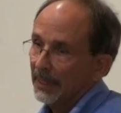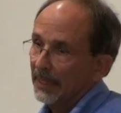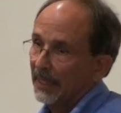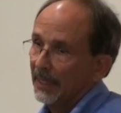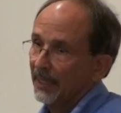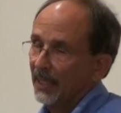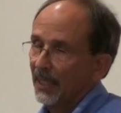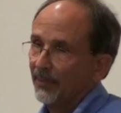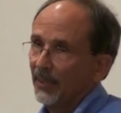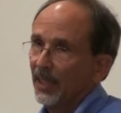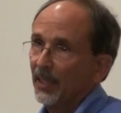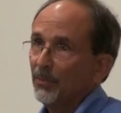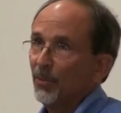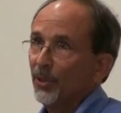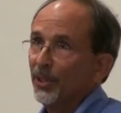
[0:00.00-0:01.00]
and have a
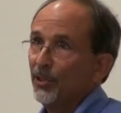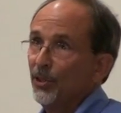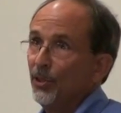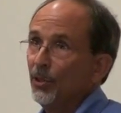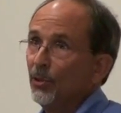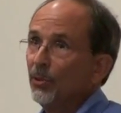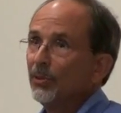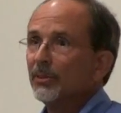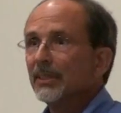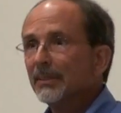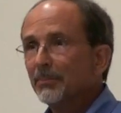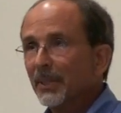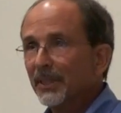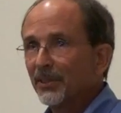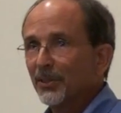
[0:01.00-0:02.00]
lot more to do,
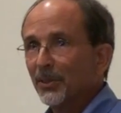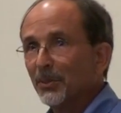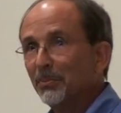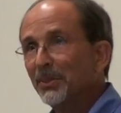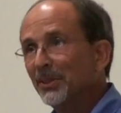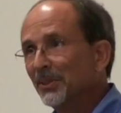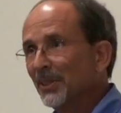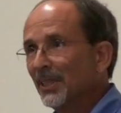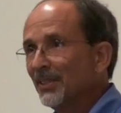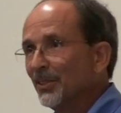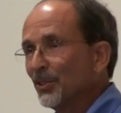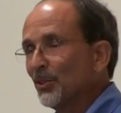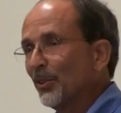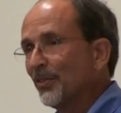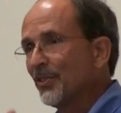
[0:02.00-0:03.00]
but
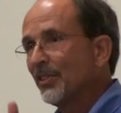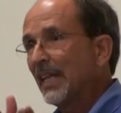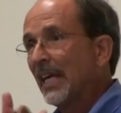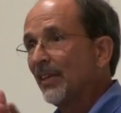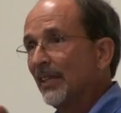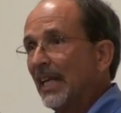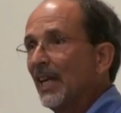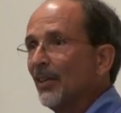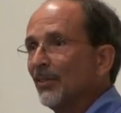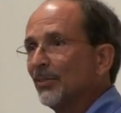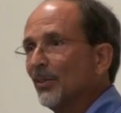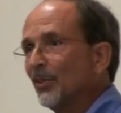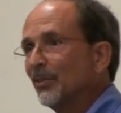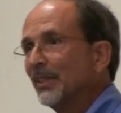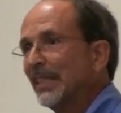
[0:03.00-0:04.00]
they're sort of staggered out
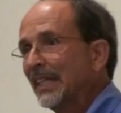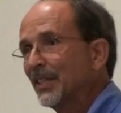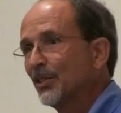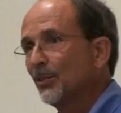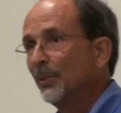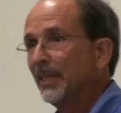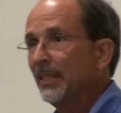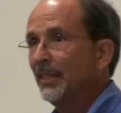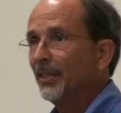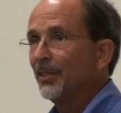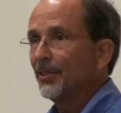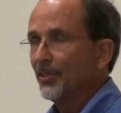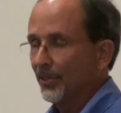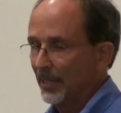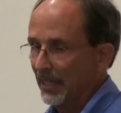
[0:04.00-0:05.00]
over the next 3
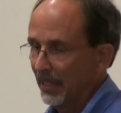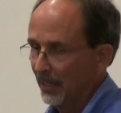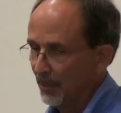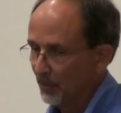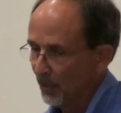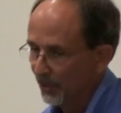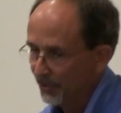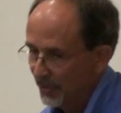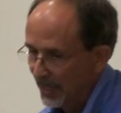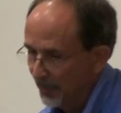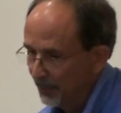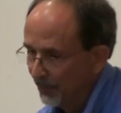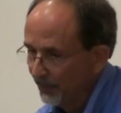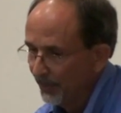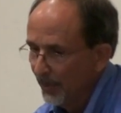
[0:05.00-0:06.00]
years to get them all
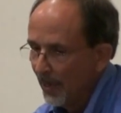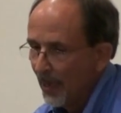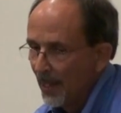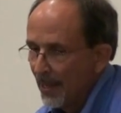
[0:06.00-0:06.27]
sampled.